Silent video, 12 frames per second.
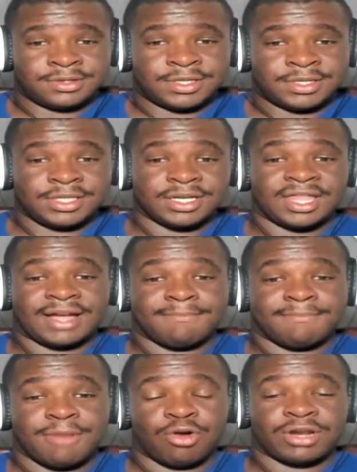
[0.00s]
He look like
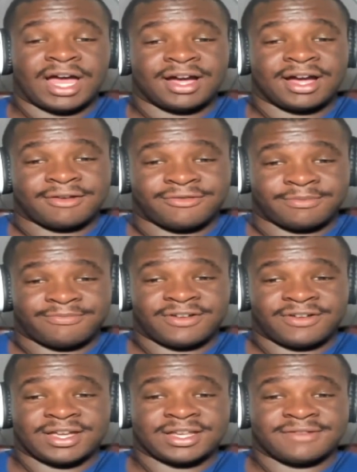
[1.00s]
MODOK from
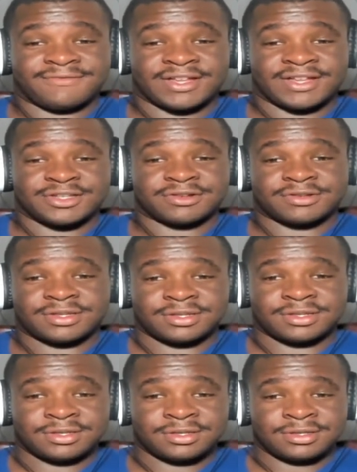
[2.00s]
fucking Avengers.
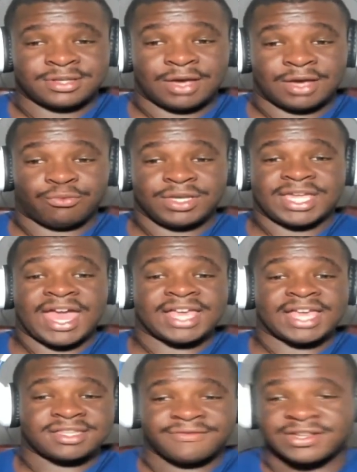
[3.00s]
That weak
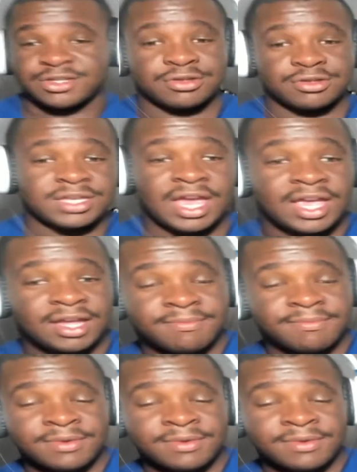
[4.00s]
ass Avengers game.